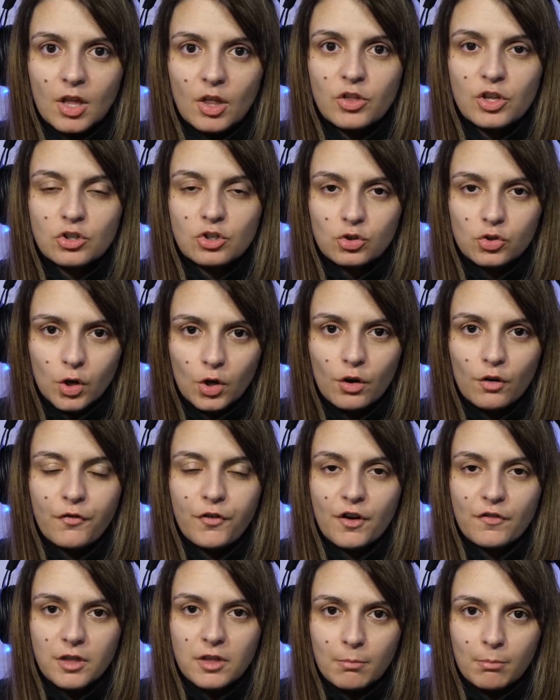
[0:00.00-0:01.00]
The truth
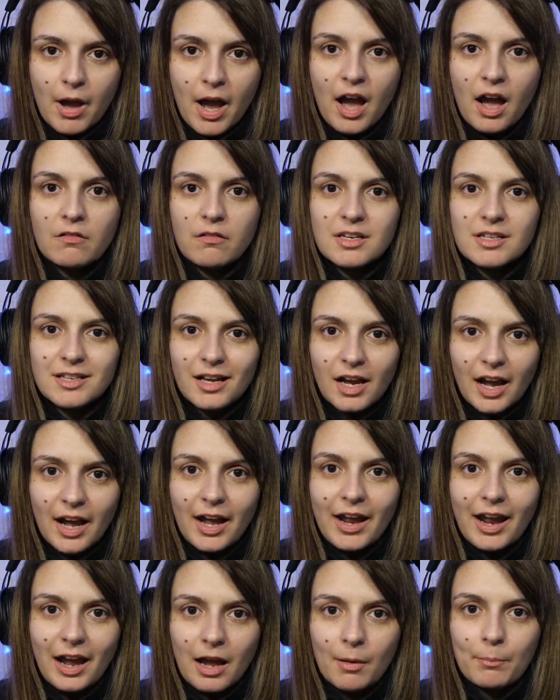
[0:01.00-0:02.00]
of the matter is I
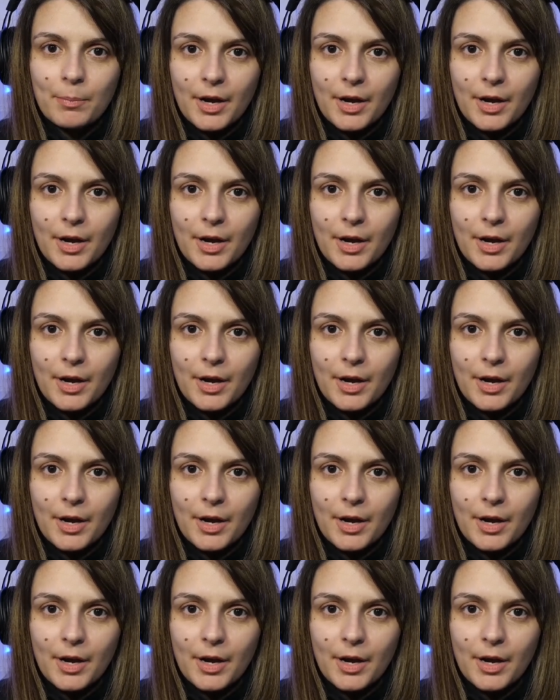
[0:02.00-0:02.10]
am